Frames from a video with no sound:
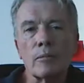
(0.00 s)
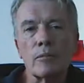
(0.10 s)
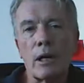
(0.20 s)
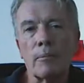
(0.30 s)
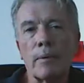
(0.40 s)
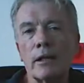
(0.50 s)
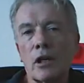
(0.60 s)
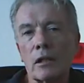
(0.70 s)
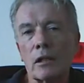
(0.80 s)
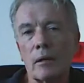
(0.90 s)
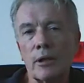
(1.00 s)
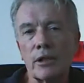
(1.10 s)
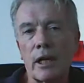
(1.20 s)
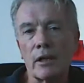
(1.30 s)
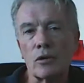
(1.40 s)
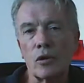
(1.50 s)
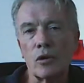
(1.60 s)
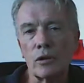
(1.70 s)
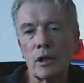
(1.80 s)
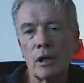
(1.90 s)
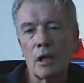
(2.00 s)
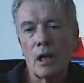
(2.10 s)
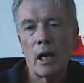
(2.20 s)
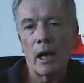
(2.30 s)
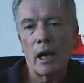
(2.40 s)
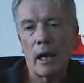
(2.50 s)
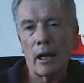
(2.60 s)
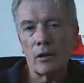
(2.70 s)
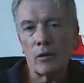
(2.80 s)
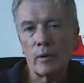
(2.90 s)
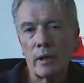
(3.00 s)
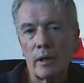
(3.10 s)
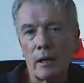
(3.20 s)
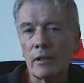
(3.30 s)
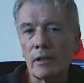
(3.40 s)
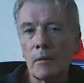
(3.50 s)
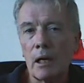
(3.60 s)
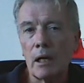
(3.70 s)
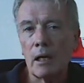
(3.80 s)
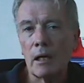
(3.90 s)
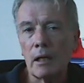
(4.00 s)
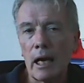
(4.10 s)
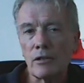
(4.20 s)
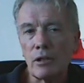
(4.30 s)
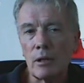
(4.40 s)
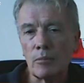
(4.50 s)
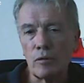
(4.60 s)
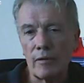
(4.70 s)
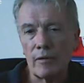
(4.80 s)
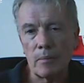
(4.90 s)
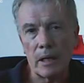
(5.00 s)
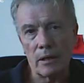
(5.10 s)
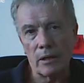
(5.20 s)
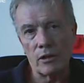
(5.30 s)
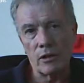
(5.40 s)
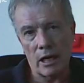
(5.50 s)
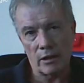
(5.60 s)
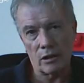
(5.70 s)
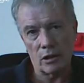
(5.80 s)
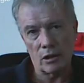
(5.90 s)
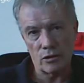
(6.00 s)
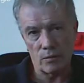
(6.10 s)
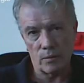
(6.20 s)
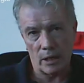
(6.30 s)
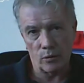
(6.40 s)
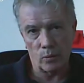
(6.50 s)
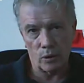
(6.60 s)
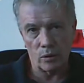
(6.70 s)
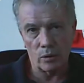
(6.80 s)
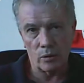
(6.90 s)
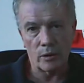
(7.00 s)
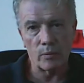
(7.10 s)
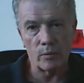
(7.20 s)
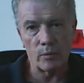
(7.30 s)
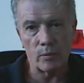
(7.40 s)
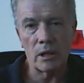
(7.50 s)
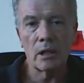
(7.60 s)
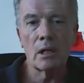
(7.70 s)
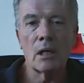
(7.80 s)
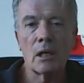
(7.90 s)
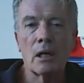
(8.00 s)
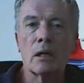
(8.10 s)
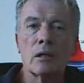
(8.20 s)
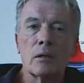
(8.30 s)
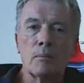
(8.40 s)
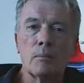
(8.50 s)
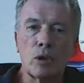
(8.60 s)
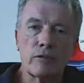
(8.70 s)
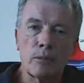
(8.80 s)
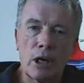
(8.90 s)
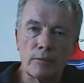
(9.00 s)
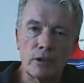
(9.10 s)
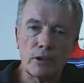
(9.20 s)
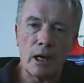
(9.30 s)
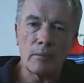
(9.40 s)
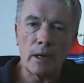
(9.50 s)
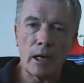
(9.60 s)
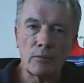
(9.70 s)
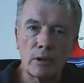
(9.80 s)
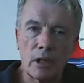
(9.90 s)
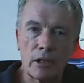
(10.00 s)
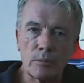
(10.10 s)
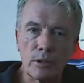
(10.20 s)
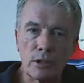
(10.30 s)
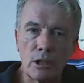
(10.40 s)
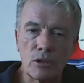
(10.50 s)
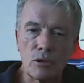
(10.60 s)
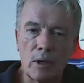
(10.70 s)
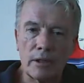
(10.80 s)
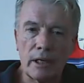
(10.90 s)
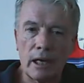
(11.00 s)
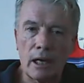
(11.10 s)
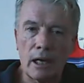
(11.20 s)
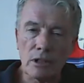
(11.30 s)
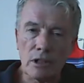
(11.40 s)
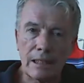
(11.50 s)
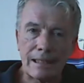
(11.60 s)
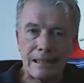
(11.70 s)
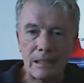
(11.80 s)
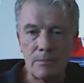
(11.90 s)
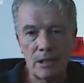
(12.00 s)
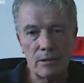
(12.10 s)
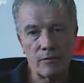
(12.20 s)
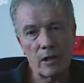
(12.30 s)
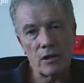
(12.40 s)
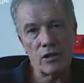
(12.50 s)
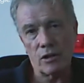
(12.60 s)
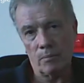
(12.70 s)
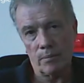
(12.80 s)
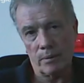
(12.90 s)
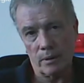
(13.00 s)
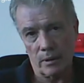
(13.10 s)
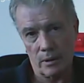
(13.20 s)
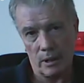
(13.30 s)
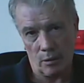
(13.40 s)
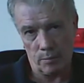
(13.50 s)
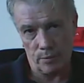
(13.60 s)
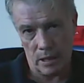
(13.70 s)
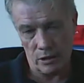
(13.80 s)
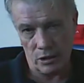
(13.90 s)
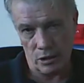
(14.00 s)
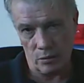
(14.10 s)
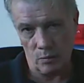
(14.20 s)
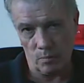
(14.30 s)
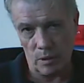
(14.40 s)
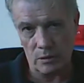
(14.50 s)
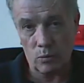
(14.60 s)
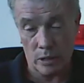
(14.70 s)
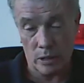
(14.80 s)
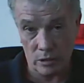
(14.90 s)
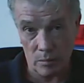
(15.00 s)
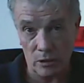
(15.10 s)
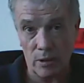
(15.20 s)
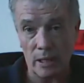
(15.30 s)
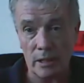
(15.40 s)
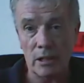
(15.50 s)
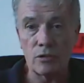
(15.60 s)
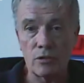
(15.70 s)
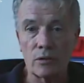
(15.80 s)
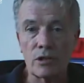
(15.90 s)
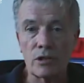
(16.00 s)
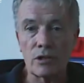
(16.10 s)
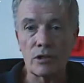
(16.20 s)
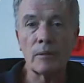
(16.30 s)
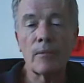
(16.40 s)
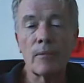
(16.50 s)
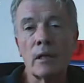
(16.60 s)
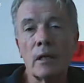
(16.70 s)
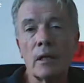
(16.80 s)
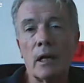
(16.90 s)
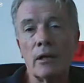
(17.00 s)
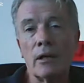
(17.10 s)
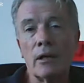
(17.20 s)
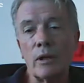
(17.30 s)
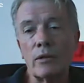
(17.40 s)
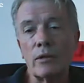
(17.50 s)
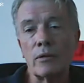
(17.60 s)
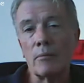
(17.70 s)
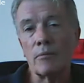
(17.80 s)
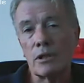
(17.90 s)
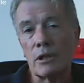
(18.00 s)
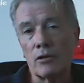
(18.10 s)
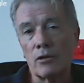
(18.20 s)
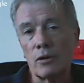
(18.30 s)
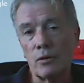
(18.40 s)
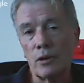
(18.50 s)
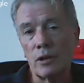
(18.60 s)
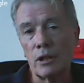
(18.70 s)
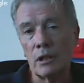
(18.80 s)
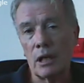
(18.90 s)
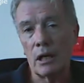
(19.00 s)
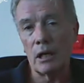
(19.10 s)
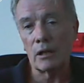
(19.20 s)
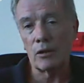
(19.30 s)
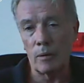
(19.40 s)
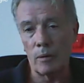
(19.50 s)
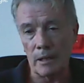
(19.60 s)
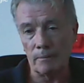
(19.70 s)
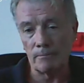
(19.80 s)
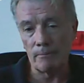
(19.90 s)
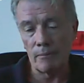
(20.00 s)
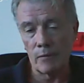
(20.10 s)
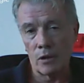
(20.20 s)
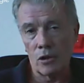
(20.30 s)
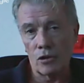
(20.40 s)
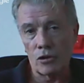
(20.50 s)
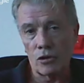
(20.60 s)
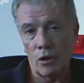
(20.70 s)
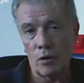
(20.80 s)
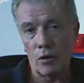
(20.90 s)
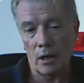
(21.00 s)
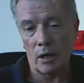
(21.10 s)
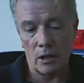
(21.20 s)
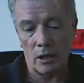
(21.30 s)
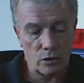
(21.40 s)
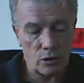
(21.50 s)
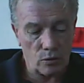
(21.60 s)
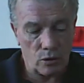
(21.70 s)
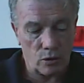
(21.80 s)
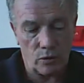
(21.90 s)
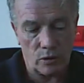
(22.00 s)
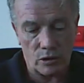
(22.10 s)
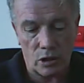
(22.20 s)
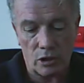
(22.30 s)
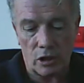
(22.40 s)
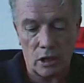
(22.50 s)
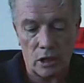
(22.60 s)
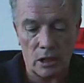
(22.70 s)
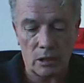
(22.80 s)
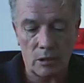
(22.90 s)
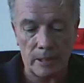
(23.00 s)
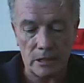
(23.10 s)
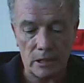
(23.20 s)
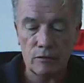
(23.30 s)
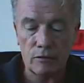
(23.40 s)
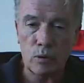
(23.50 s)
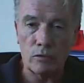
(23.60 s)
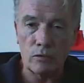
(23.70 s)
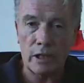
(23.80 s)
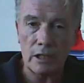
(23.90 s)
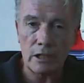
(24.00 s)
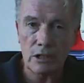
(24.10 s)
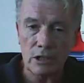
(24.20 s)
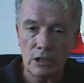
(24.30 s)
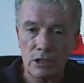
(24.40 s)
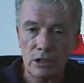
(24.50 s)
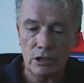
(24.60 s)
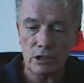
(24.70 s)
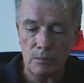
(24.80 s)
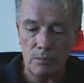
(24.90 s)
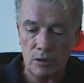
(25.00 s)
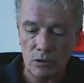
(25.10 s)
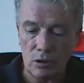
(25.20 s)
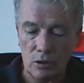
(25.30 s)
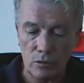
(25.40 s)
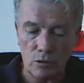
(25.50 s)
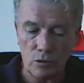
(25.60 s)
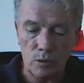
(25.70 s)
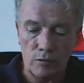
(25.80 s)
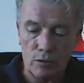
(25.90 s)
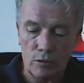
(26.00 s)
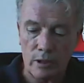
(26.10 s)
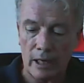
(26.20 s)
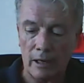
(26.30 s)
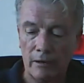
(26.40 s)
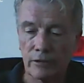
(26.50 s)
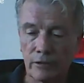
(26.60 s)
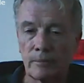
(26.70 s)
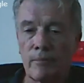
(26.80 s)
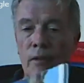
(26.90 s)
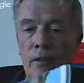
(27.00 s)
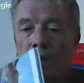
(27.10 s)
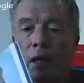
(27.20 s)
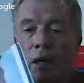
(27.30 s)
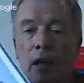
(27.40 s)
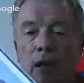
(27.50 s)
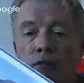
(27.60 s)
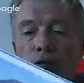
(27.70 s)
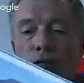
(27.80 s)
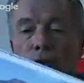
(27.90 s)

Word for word: from Champagne Yacht Club in Cancun. And we have a, a, large number of recommended charter yachts around the world that we book from time to time. And we'd like to present you one now. It's a 60 meter Feadship that operates in the Western Mediterranean during the summer. And in the winter, it comes down to the uh, Caribbean. So I'd like to show it to you. It's got a capacity of 12 guests. It's 60 meters long. It's a beautiful craft and if